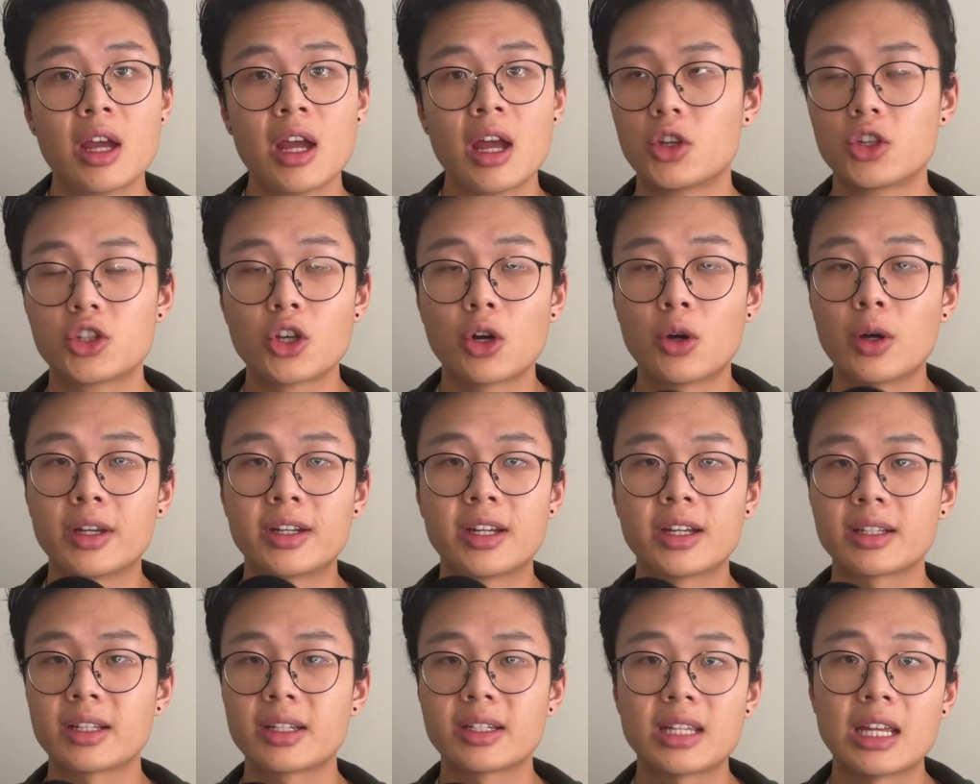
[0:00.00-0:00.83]
So it
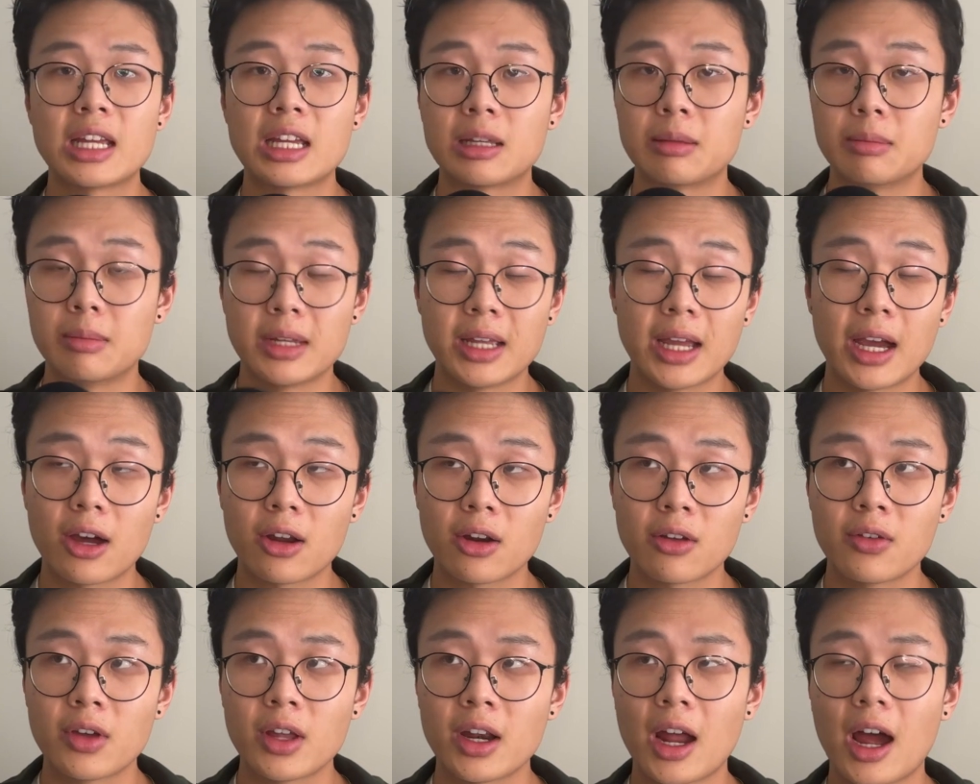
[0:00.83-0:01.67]
doesn't take me out
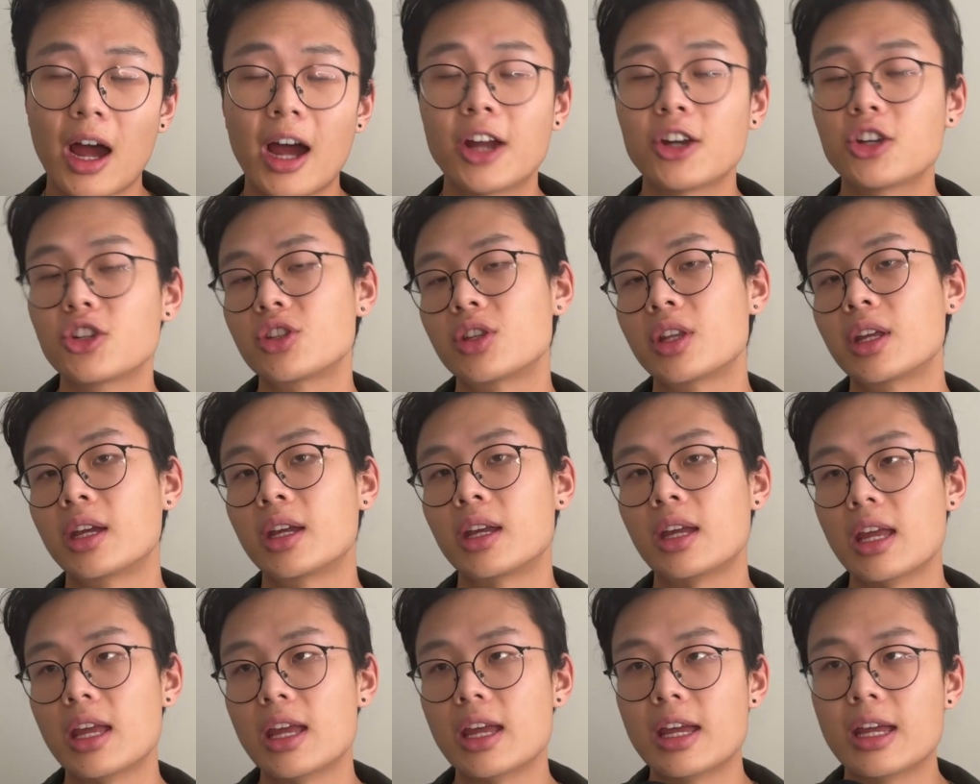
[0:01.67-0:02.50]
of it. I just
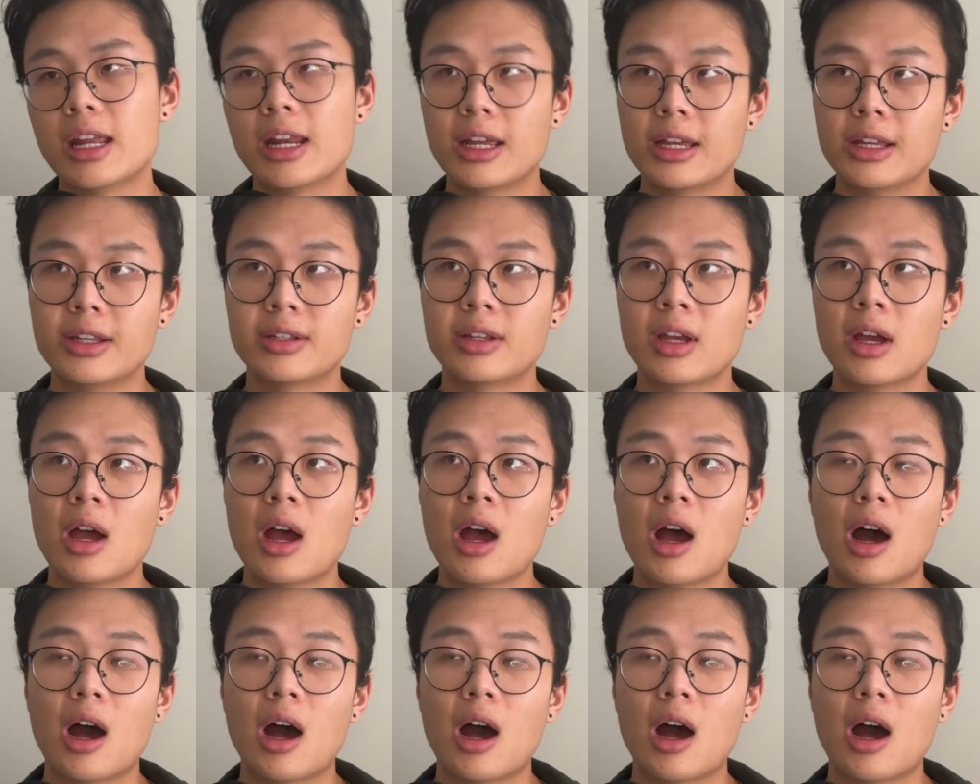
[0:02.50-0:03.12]
think it is